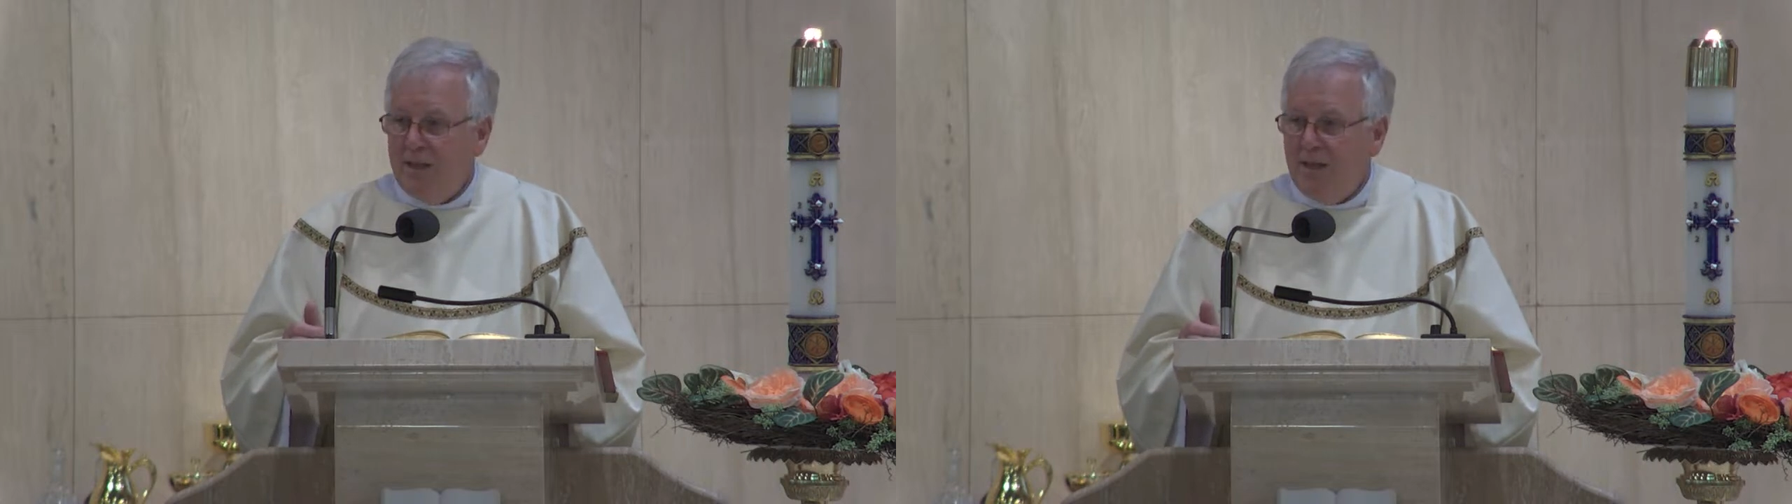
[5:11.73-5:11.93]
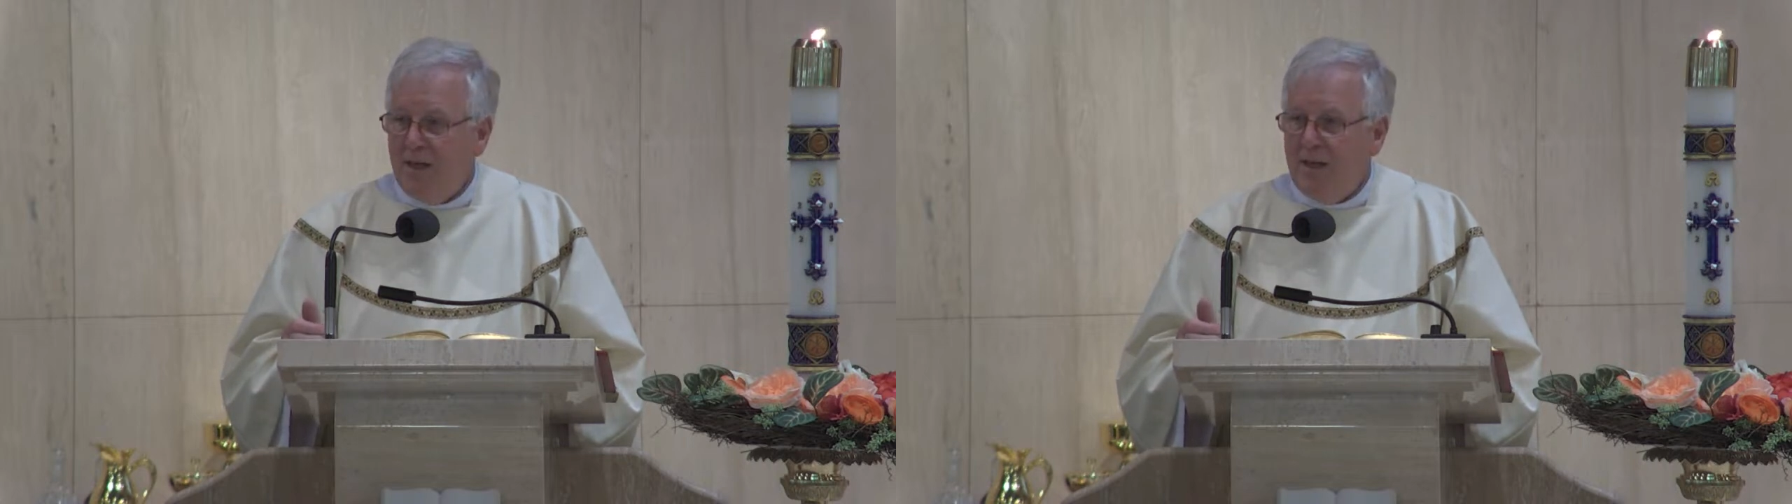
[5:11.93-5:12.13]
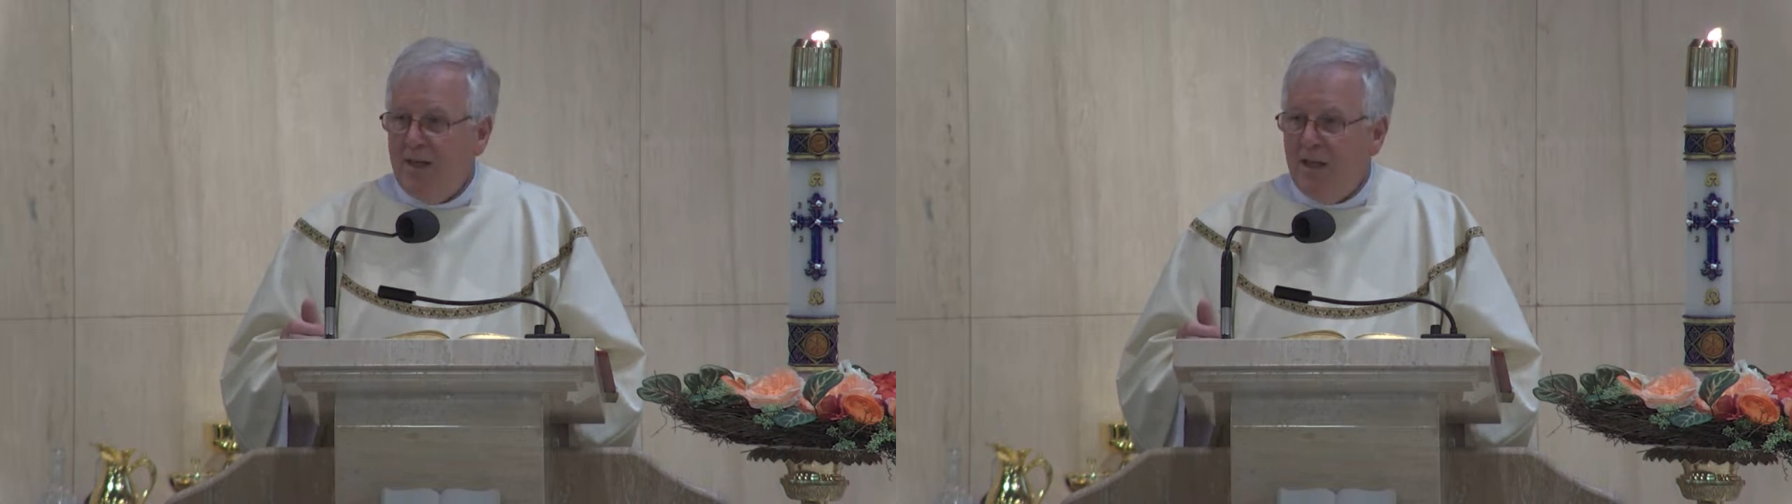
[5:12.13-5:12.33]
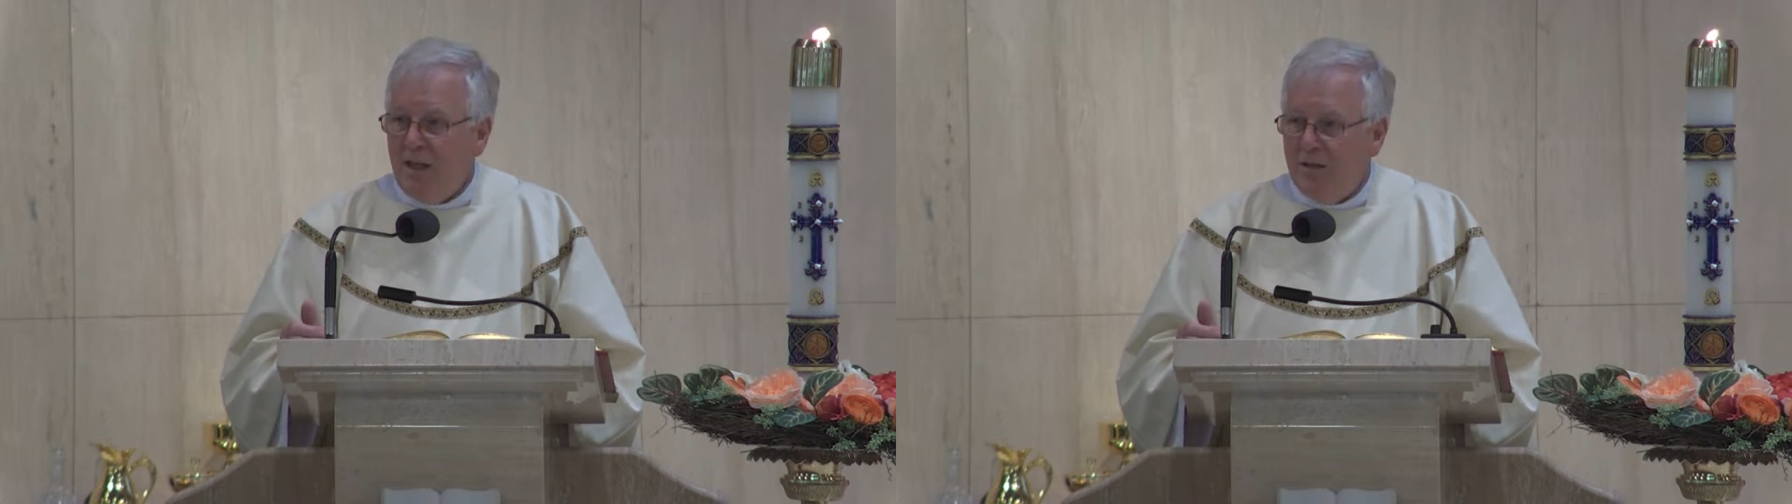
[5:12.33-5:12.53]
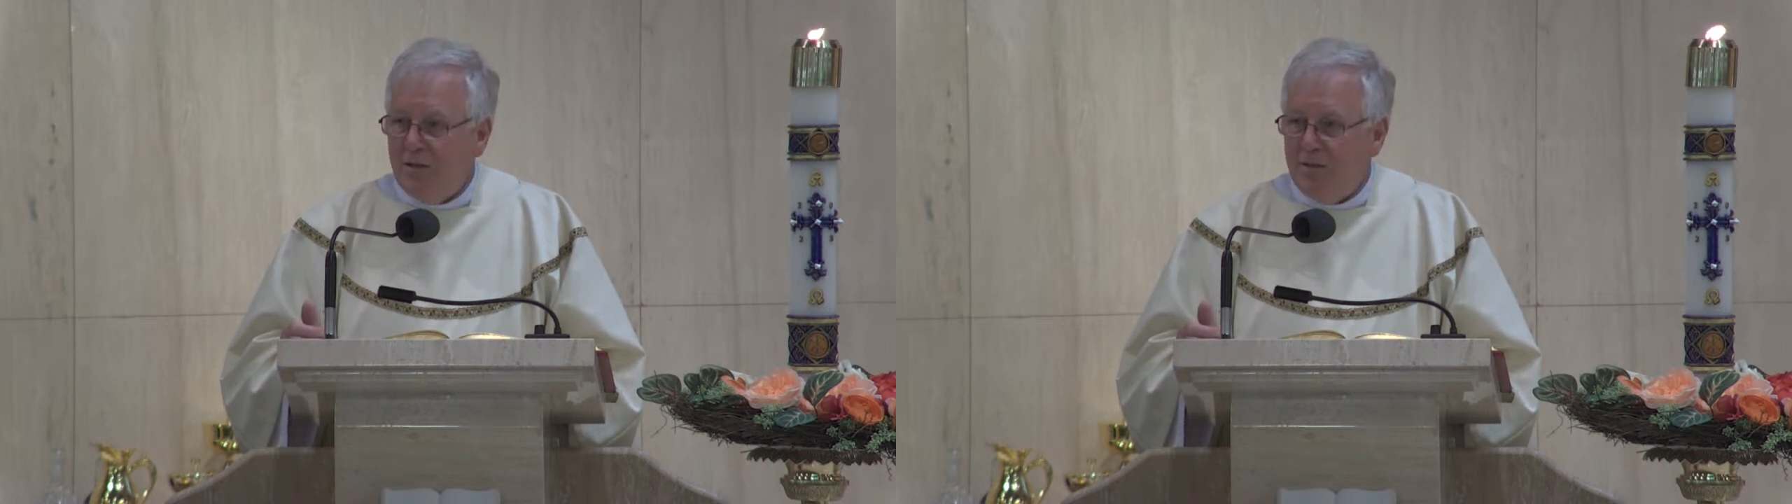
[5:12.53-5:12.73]
and in
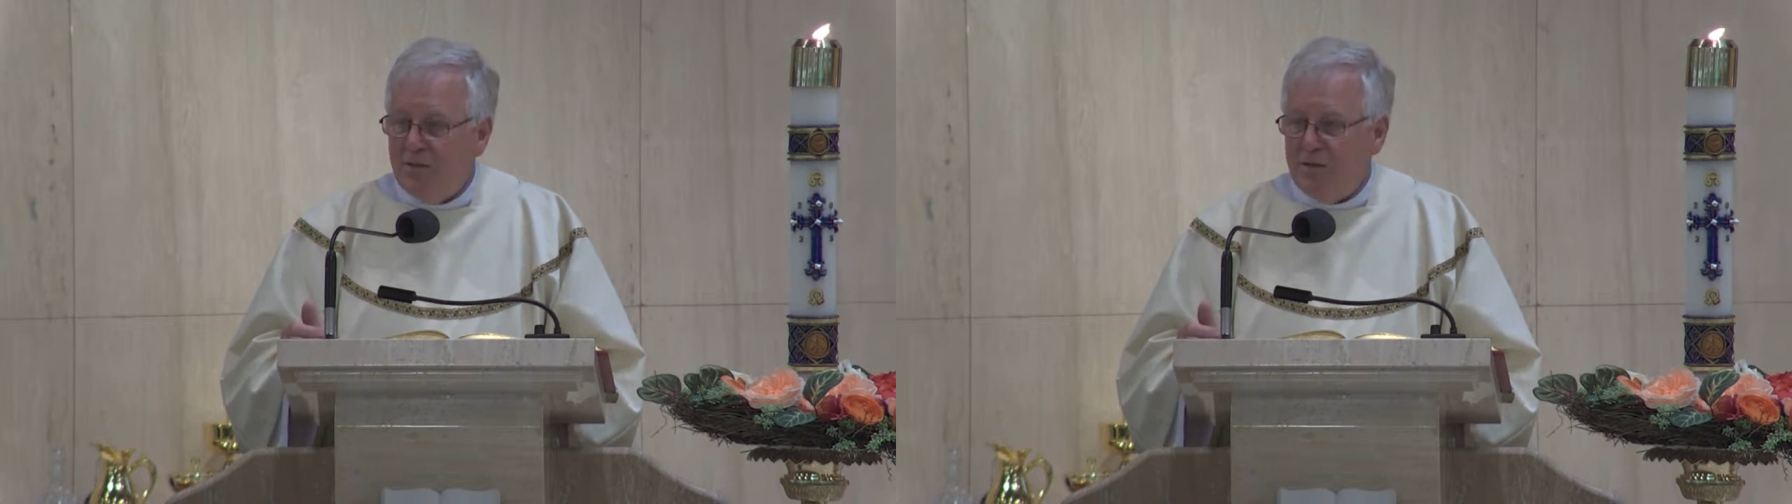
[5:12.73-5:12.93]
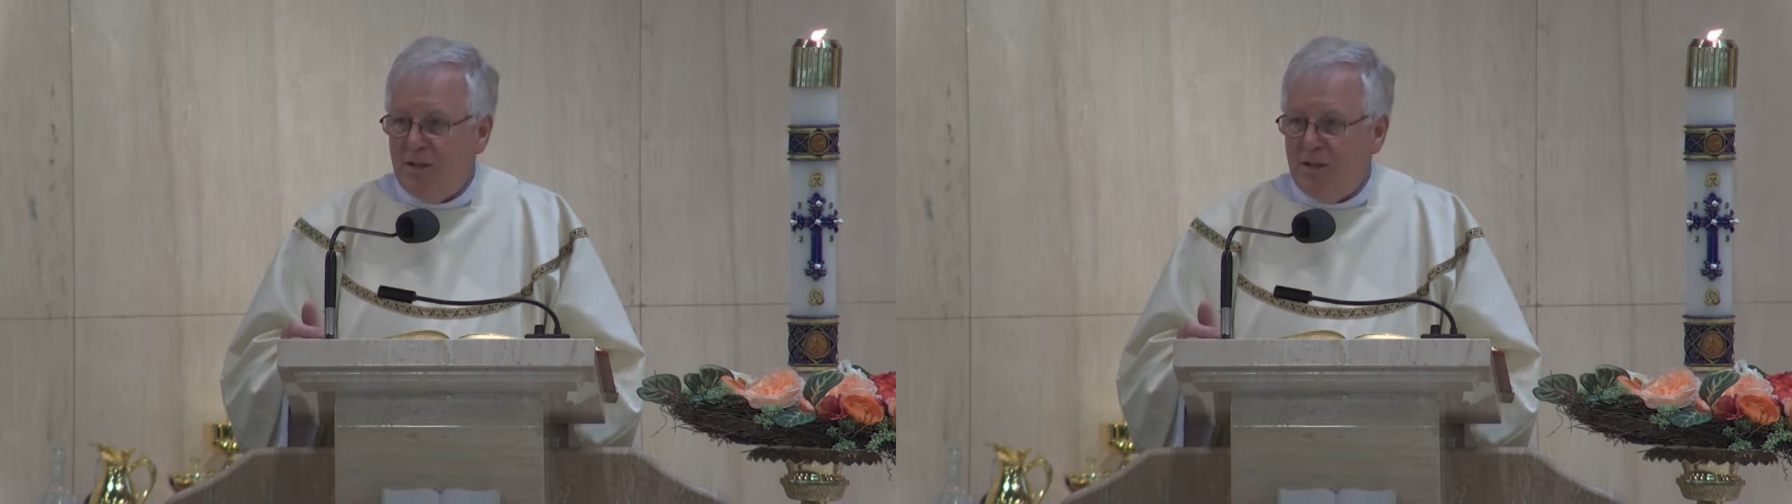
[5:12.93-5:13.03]
love to